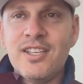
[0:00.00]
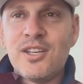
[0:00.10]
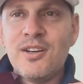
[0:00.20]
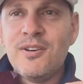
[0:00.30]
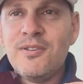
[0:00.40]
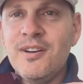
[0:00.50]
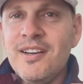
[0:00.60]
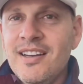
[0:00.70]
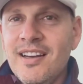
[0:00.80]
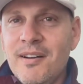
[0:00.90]
And
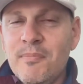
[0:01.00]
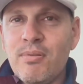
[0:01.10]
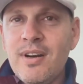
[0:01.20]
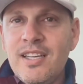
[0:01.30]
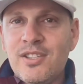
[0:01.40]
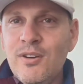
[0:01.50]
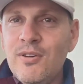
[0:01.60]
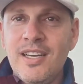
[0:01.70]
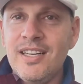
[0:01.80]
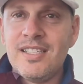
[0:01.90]
so pretty
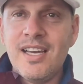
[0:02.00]
soon